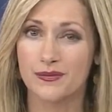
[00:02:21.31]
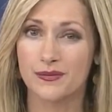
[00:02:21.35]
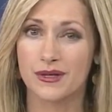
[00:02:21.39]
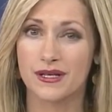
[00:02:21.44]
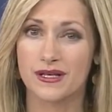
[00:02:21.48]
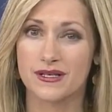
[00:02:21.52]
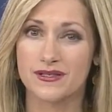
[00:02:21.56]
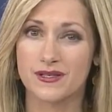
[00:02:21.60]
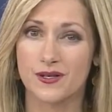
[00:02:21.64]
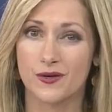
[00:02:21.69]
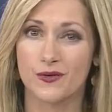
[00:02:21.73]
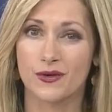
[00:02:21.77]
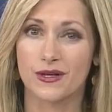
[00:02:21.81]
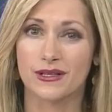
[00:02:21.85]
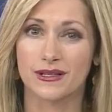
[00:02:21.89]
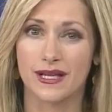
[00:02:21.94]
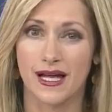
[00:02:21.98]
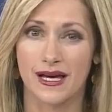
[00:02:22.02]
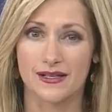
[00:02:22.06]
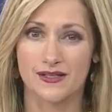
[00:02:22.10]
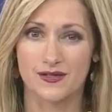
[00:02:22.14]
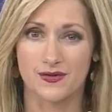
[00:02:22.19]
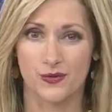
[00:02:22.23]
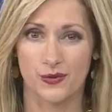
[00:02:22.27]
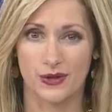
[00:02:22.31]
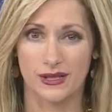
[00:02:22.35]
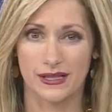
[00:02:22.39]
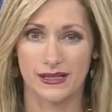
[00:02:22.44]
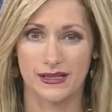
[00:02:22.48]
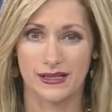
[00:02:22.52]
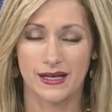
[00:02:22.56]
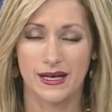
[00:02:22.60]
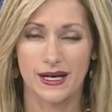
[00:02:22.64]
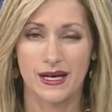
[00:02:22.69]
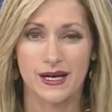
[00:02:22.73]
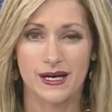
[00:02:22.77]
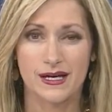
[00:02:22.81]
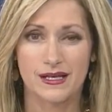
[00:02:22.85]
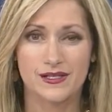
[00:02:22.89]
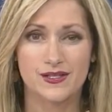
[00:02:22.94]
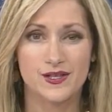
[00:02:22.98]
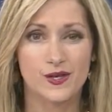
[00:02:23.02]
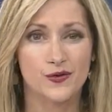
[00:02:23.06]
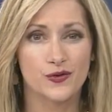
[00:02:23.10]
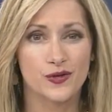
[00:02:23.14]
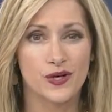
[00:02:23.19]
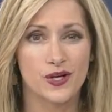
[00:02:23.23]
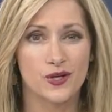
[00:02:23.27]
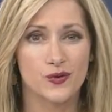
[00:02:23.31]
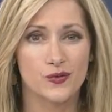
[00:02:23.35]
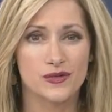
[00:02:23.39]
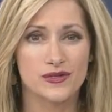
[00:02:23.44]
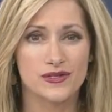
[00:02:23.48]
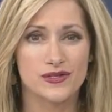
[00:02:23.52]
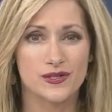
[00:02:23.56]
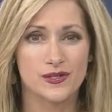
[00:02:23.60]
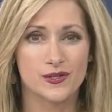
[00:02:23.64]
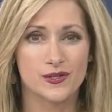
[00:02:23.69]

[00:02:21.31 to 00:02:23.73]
Minnesota last week. Sonar was